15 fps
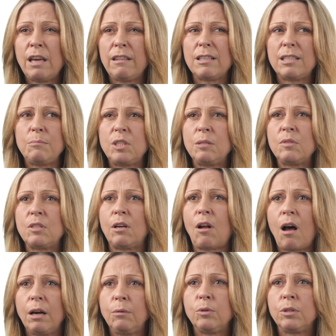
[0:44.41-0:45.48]
the symptoms that
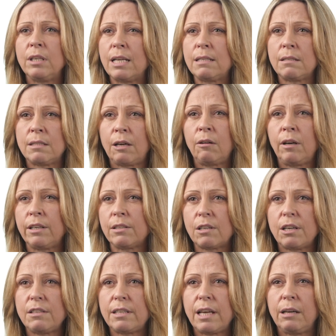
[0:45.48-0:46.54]
I wouldn't necessarily
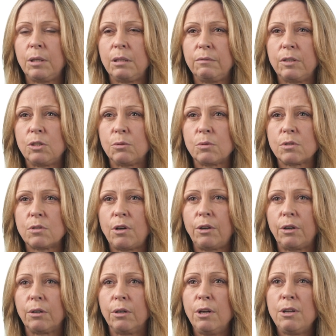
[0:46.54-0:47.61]
associate with visual
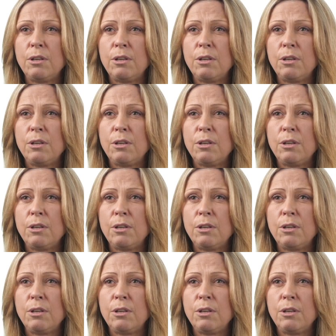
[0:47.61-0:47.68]
snow.